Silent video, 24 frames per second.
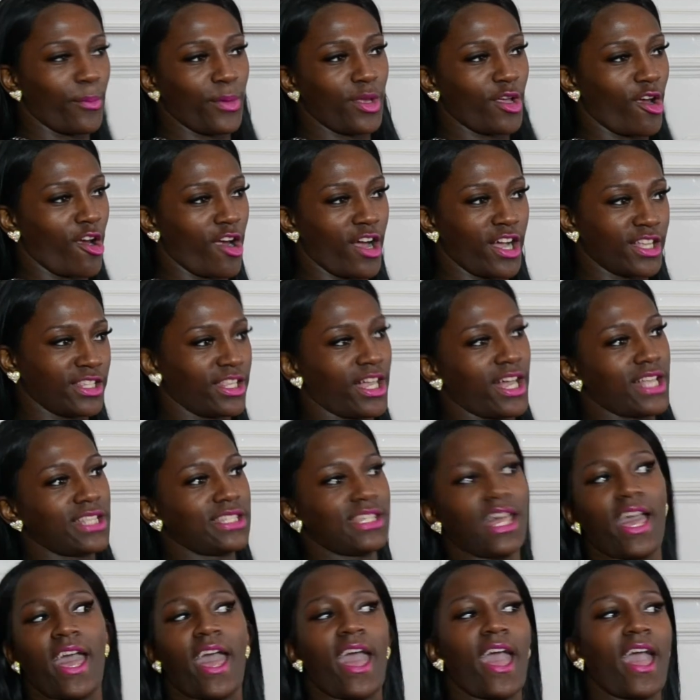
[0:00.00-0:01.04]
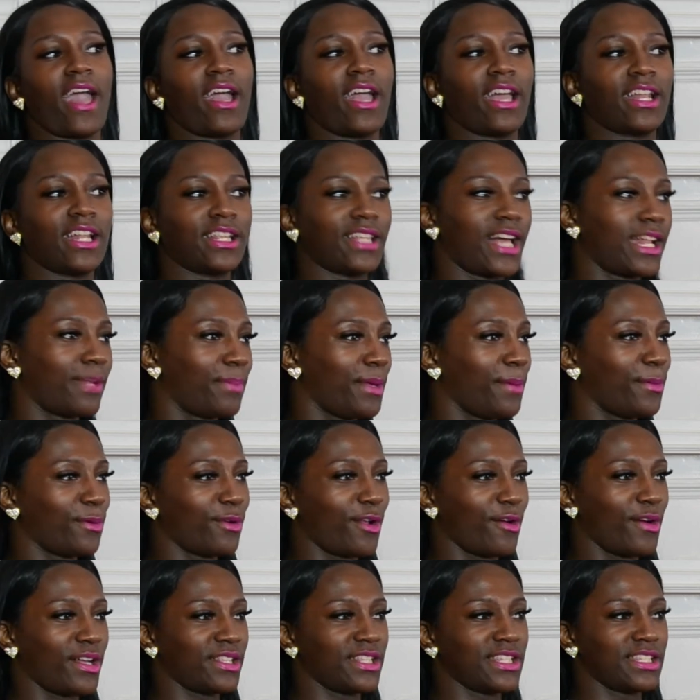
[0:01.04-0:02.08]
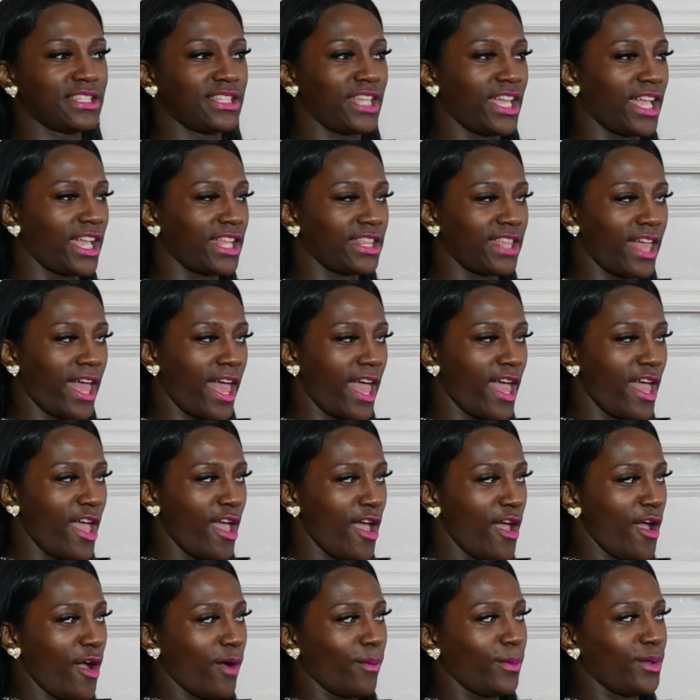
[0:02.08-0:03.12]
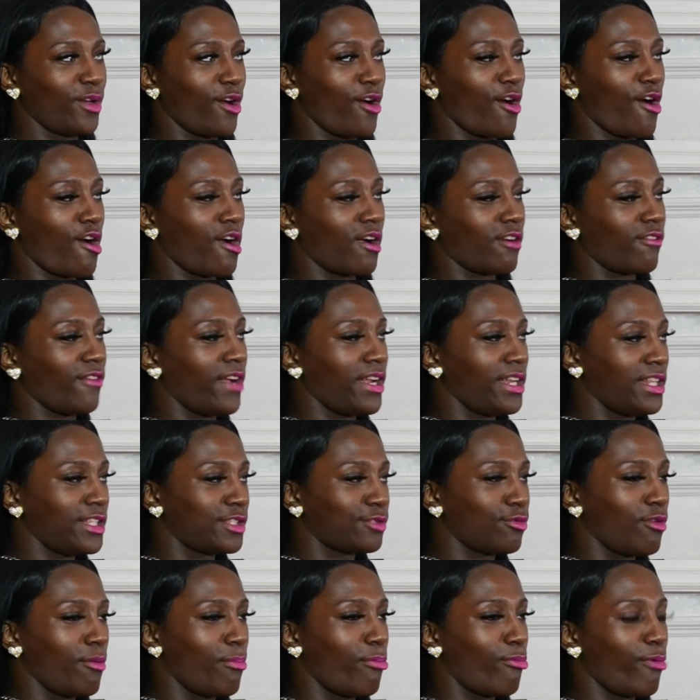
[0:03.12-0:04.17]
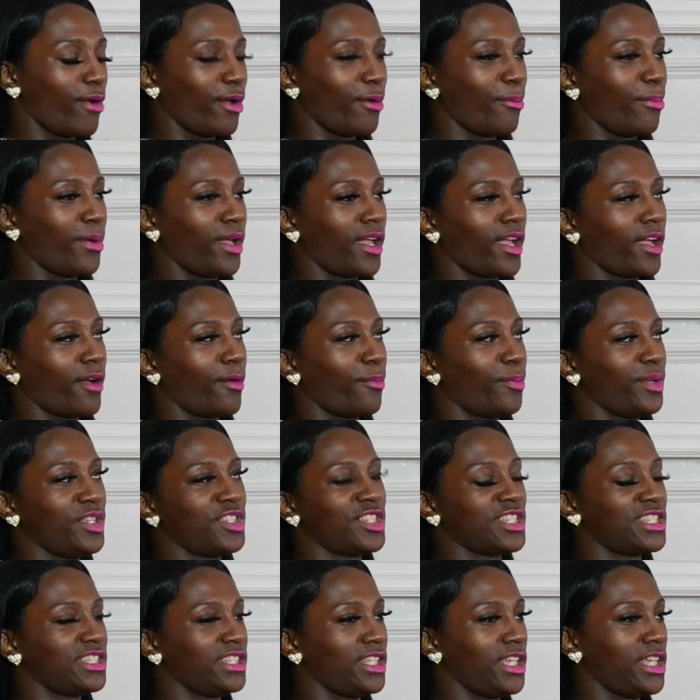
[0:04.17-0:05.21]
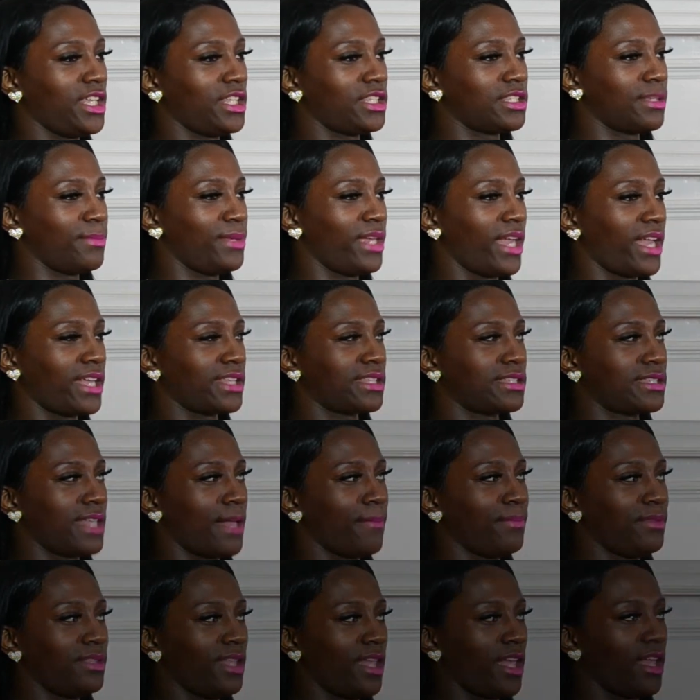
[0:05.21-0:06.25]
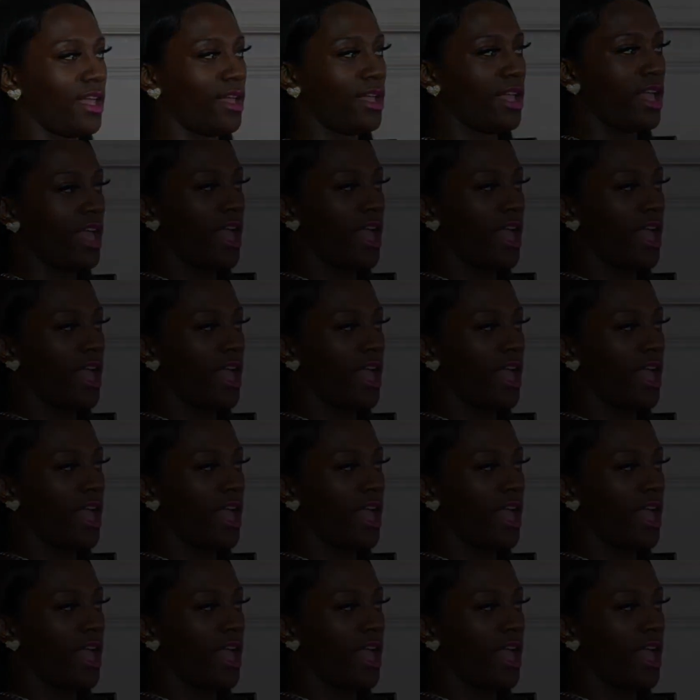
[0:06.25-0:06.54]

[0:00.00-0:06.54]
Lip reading: we are under attack. And a lot of people don't understand that we are already to a point where we just need to be accepted.